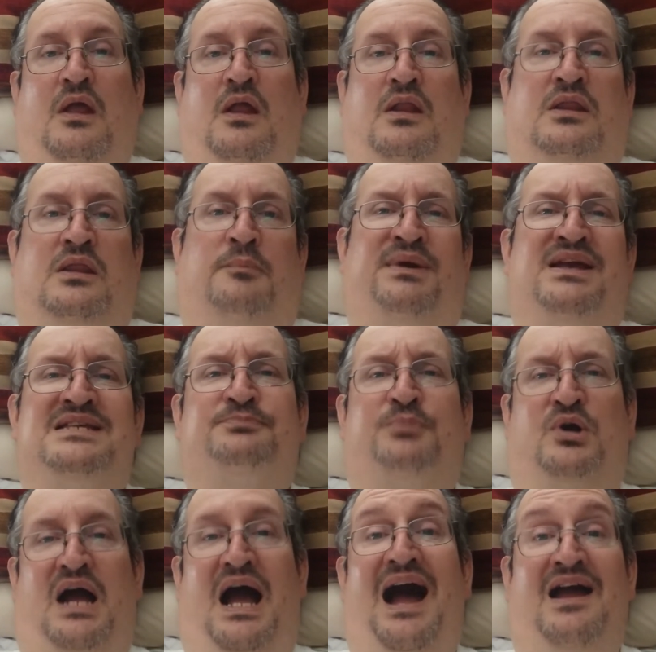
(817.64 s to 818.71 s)
The best
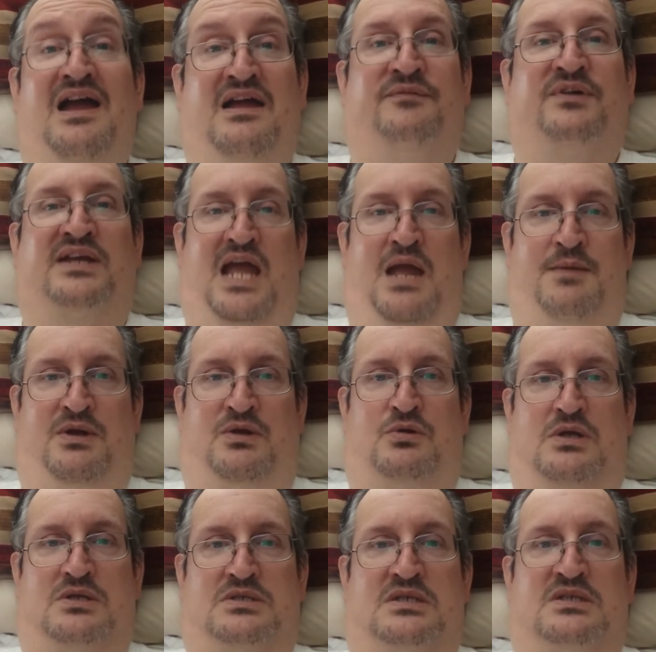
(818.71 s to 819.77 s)
book I ever came
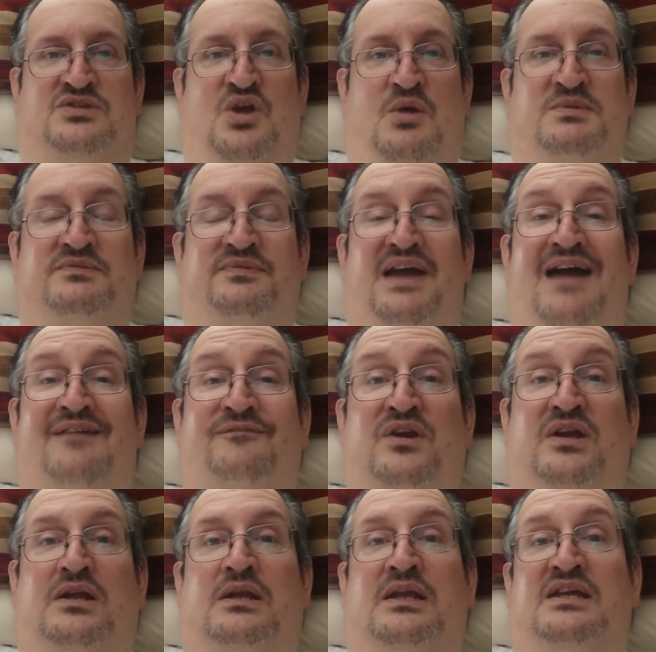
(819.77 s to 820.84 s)
across in terms of
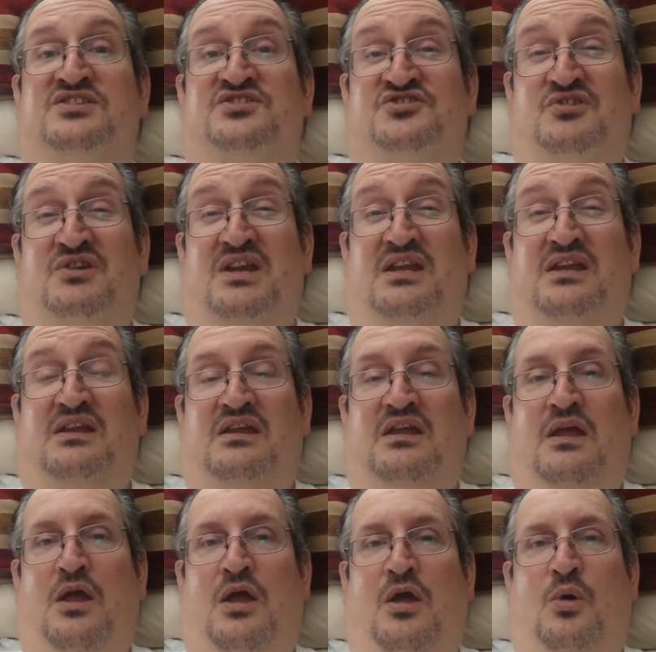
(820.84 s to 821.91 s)
African history
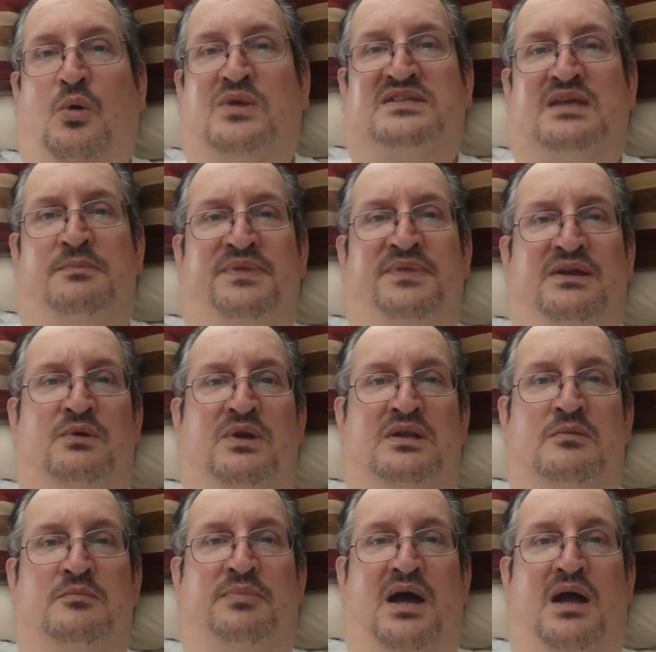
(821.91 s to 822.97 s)
was something written
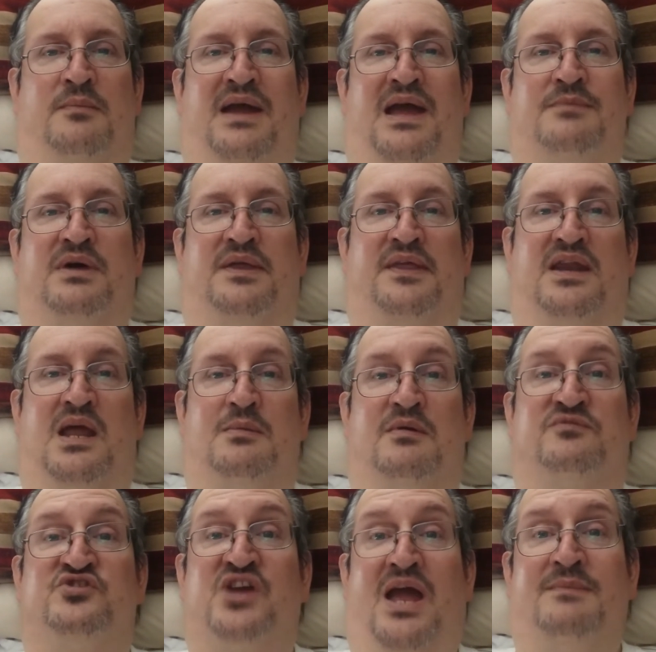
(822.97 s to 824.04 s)
by a man by the name of
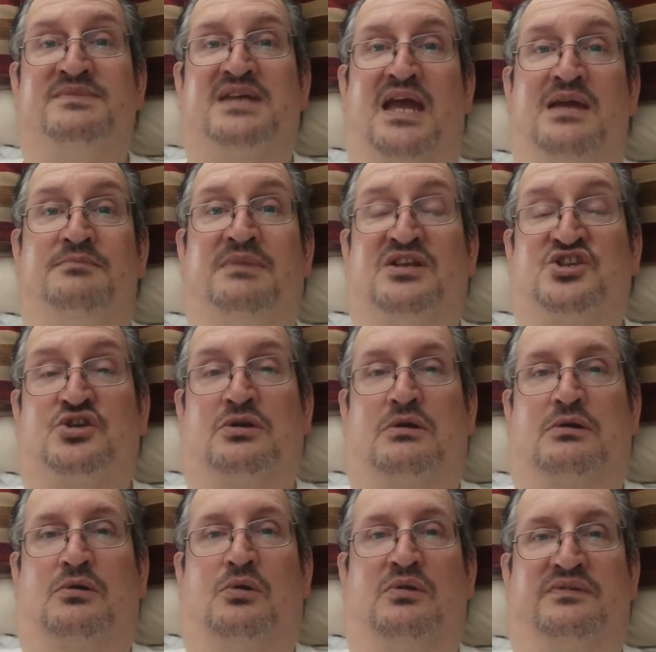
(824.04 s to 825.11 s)
James A. Michener
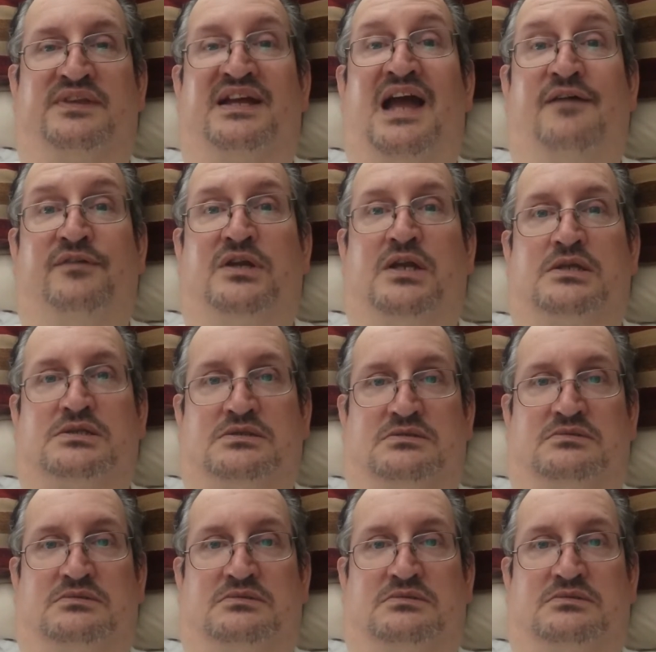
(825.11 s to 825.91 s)
called The Covenant.